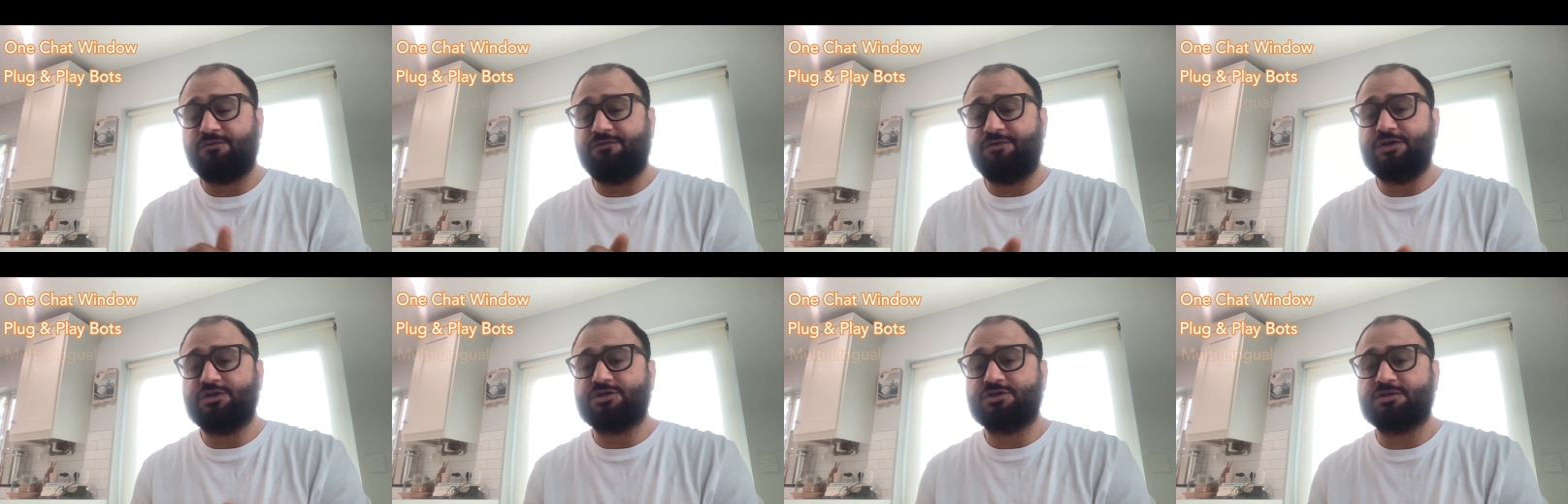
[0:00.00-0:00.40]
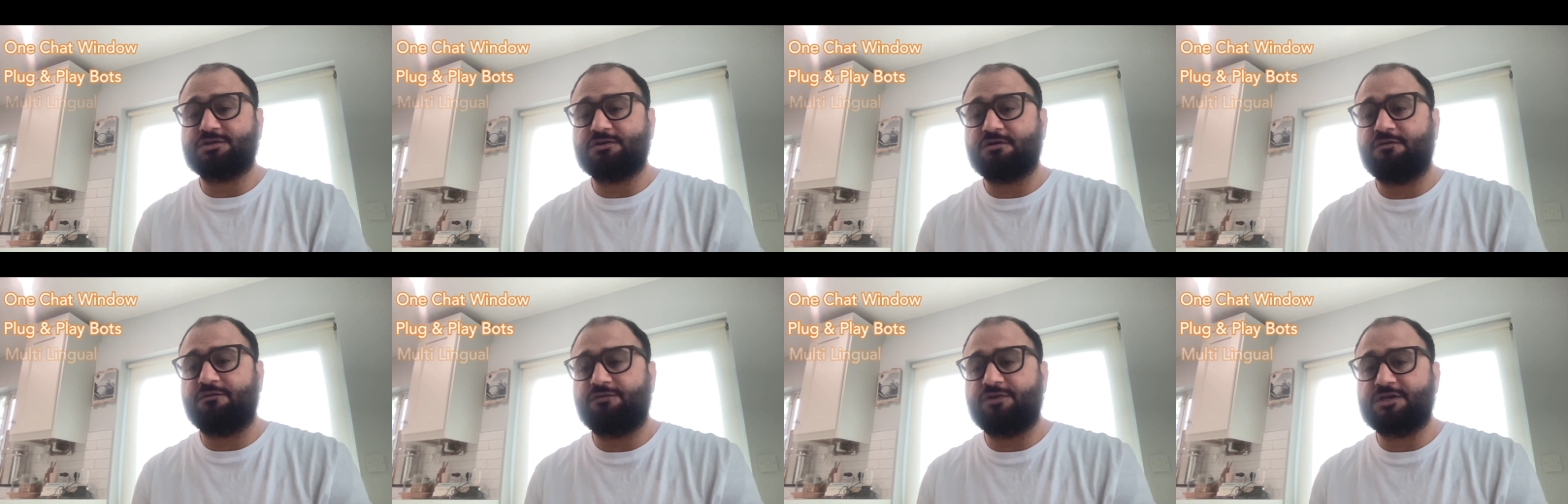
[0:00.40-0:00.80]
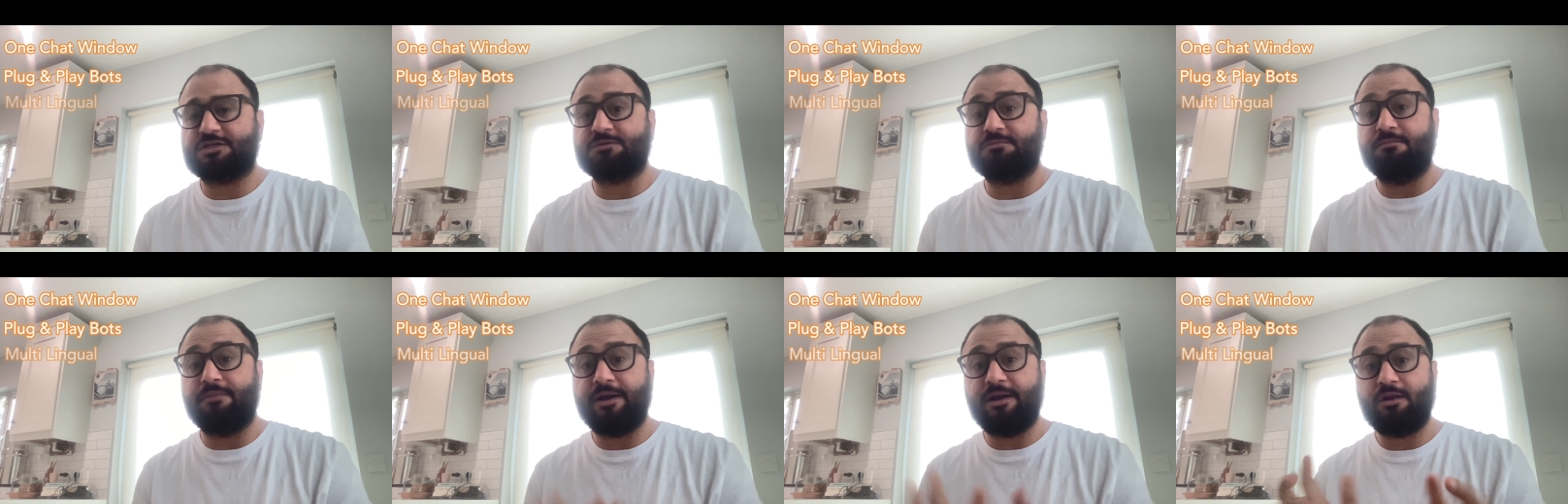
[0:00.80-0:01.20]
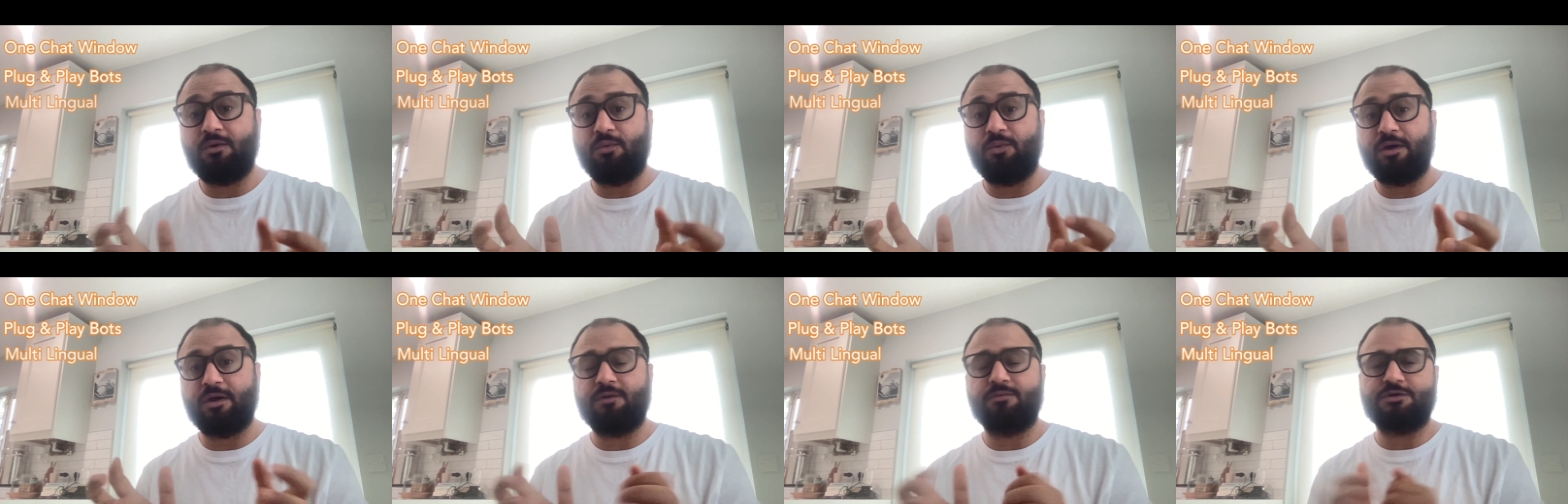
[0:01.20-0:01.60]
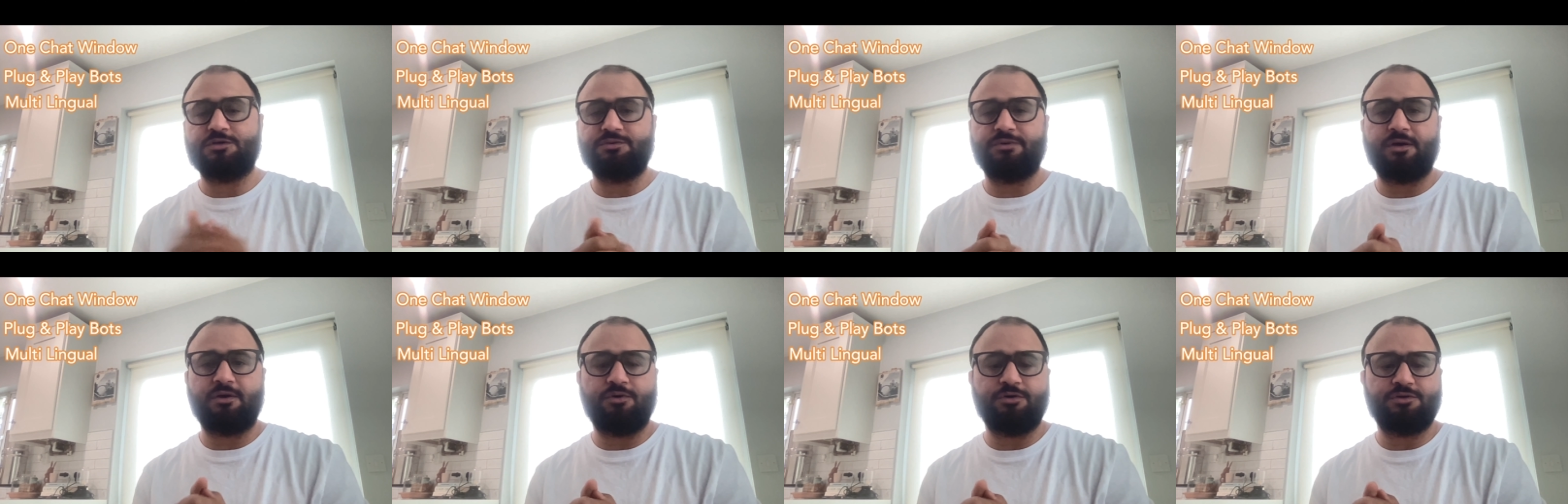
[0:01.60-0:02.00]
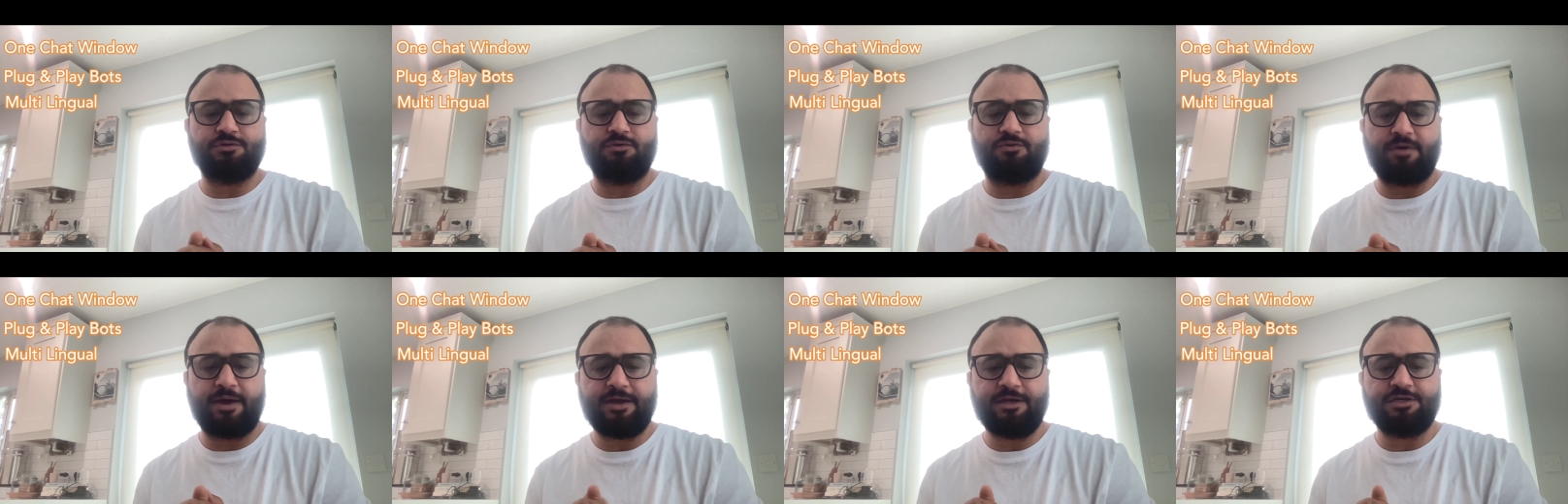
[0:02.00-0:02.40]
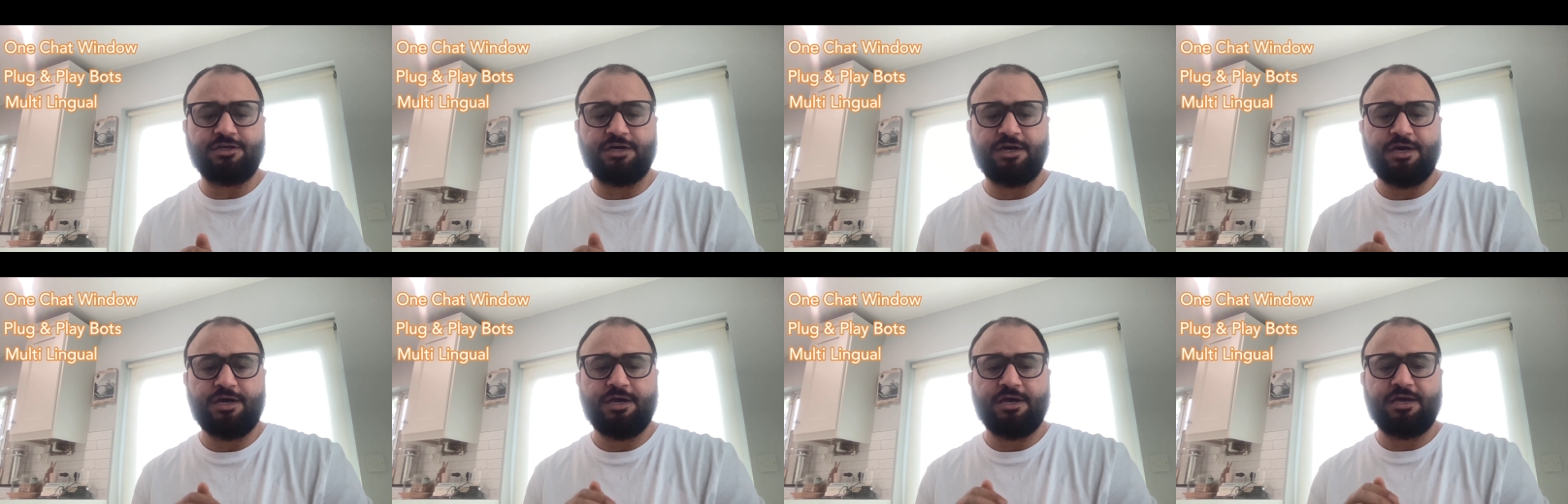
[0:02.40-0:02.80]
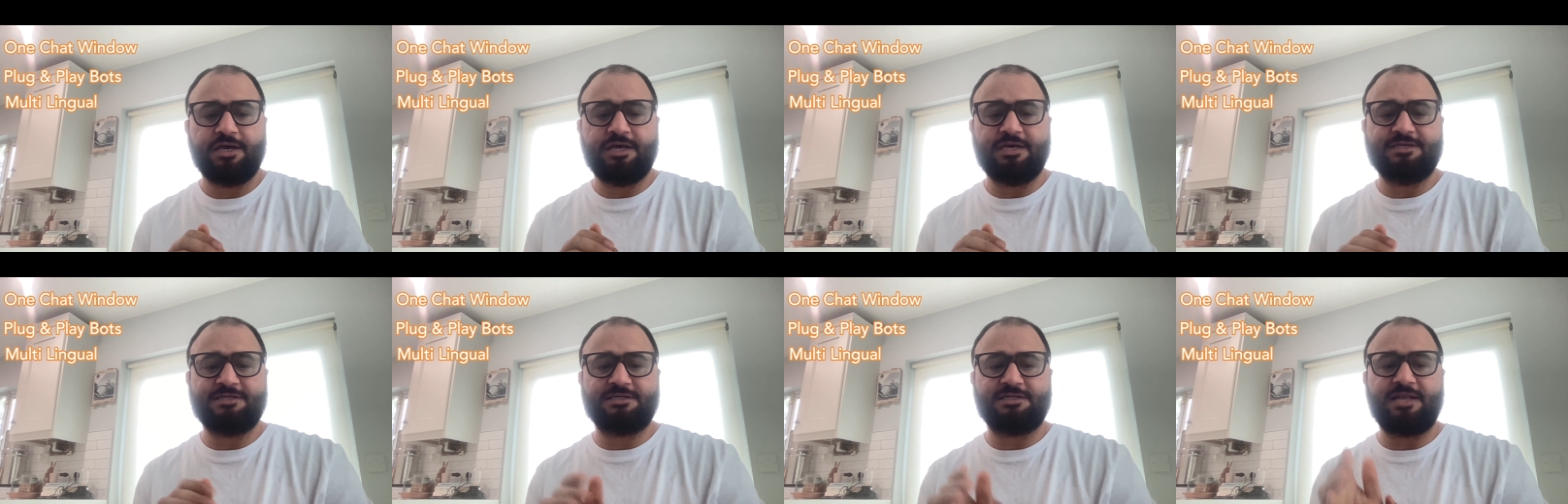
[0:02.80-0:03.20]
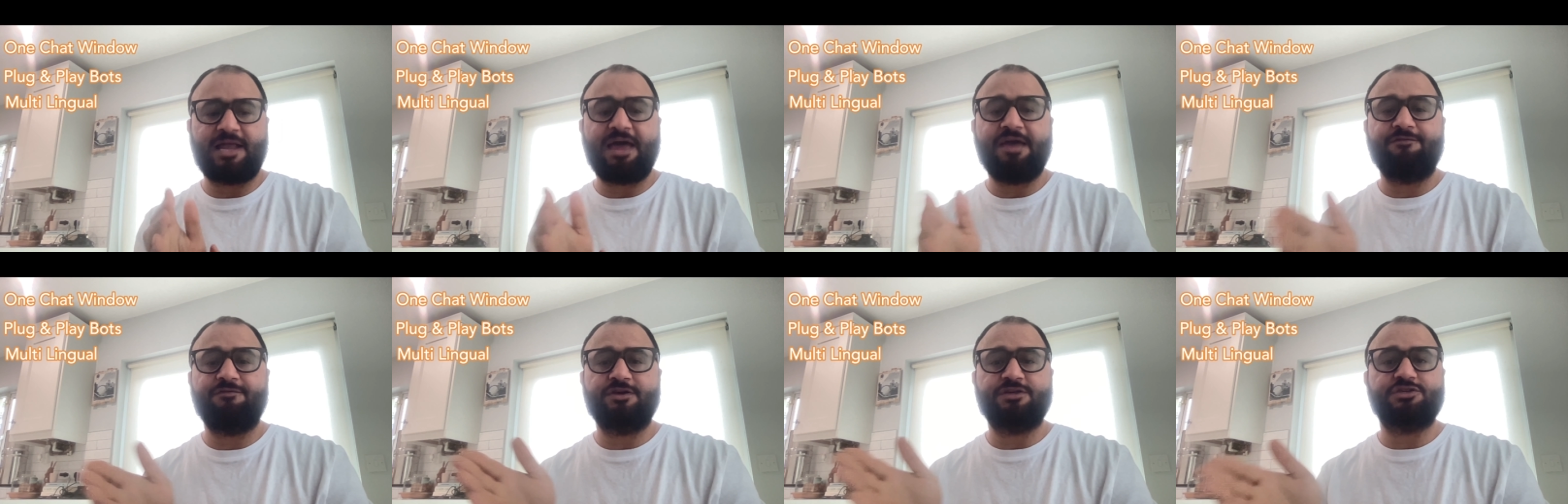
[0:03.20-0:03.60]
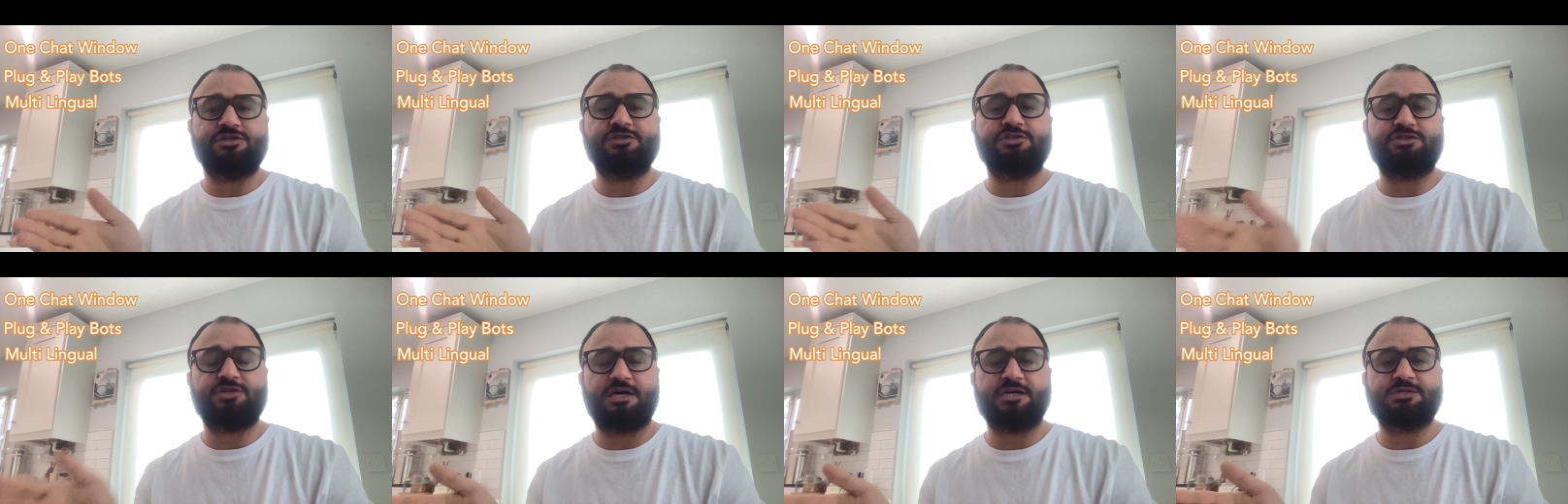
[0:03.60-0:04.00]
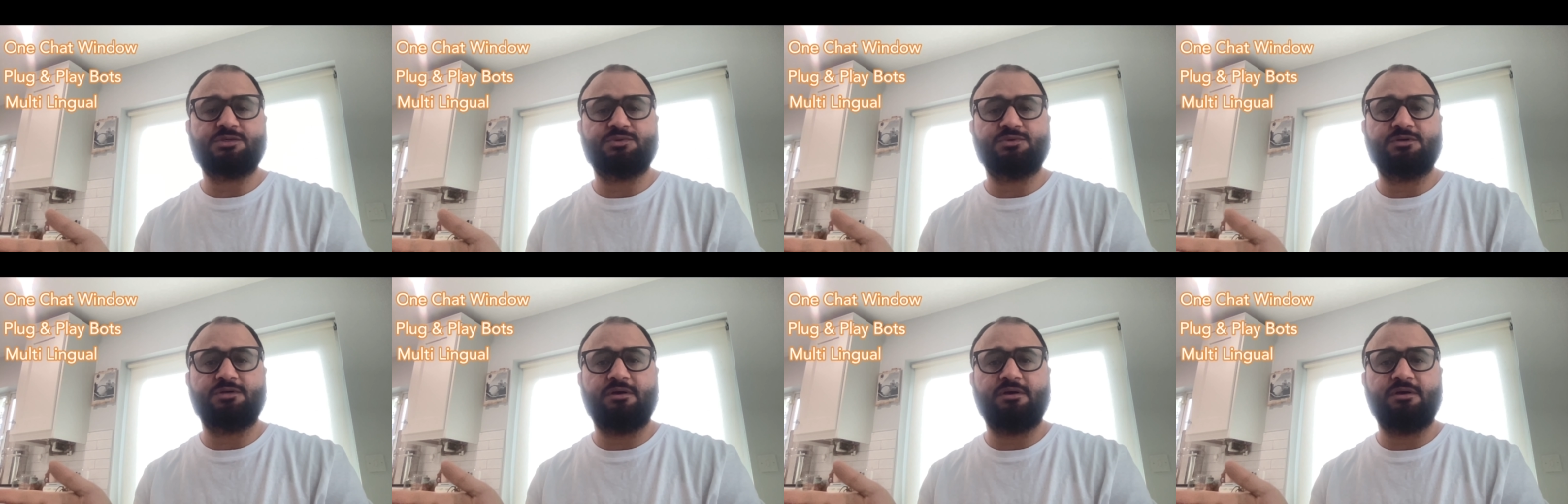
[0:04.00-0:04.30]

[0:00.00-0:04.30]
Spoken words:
features of this middleware which we are going to write is live agent transfer.